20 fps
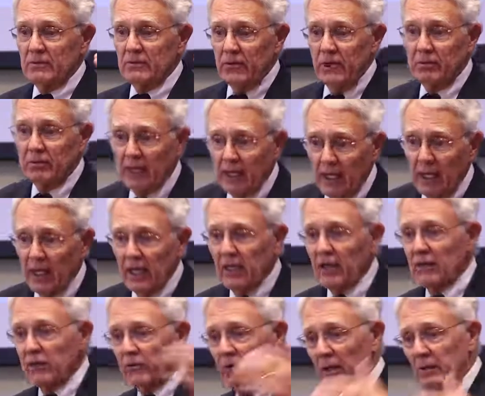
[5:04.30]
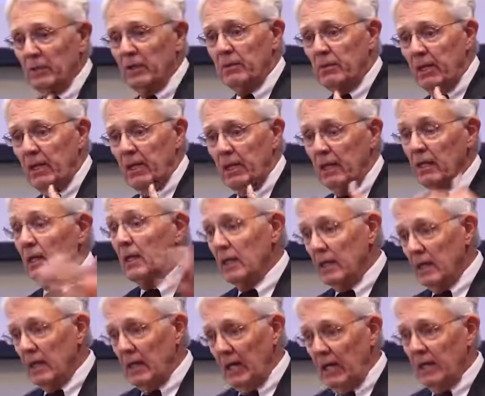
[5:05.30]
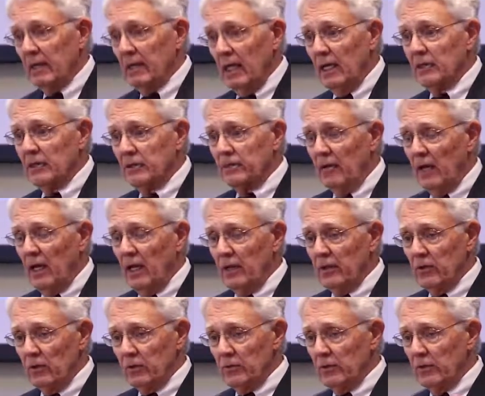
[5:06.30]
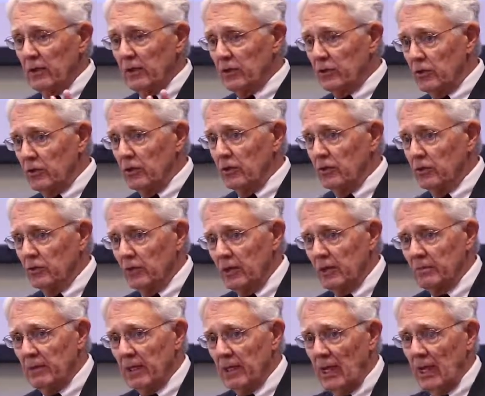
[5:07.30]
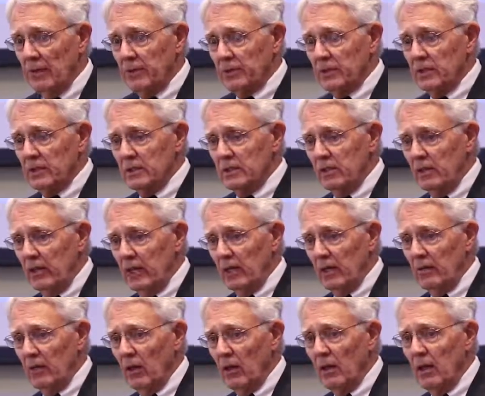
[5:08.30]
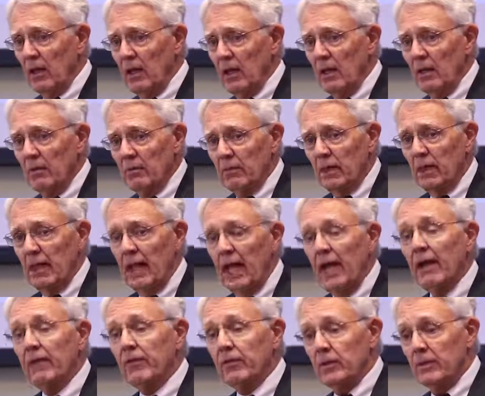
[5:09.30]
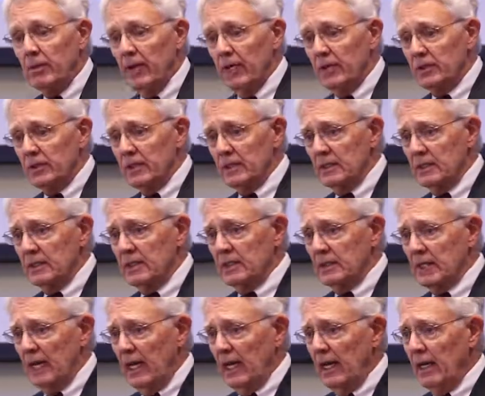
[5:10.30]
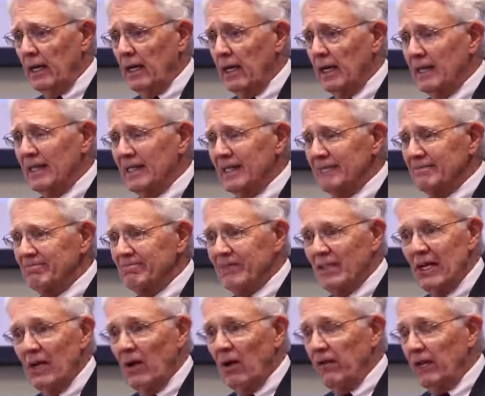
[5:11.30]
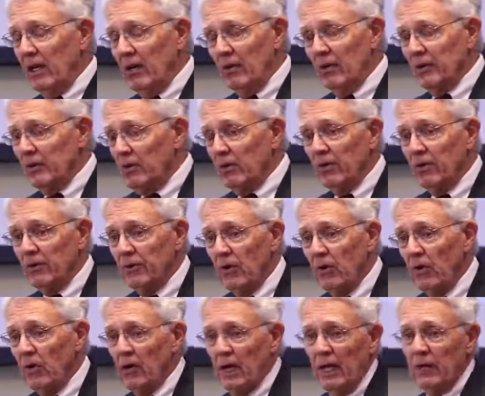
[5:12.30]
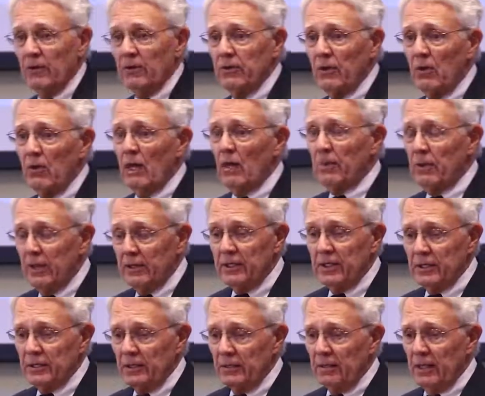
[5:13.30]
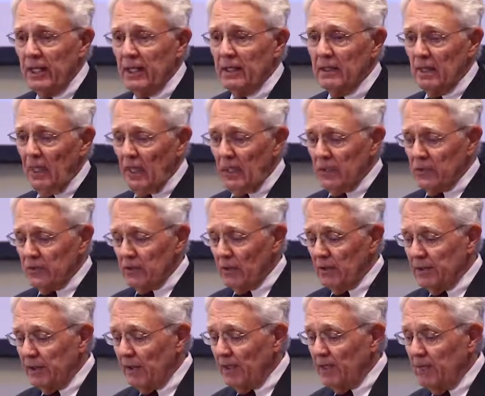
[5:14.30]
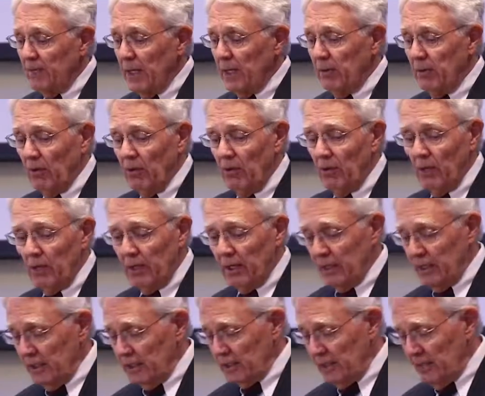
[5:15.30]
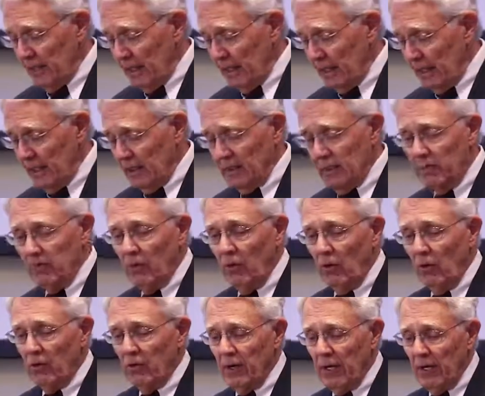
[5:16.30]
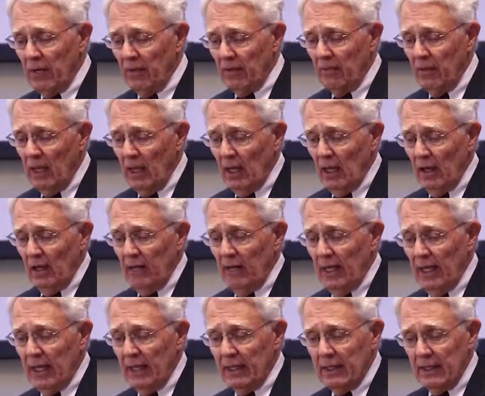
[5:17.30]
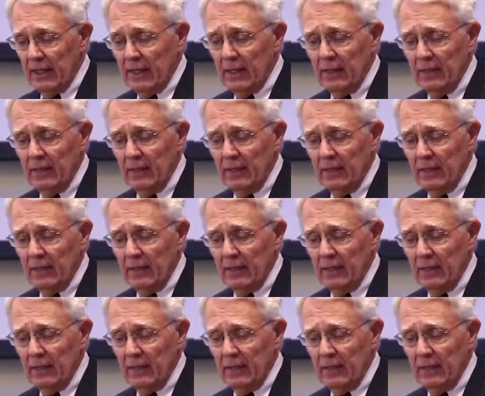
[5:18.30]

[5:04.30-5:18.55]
treatment A or treatment B. And that's fine. Those were the two treatment options available. But half of the patients decided, you don't know, I don't know, I'll participate. So enough people were participating in the program that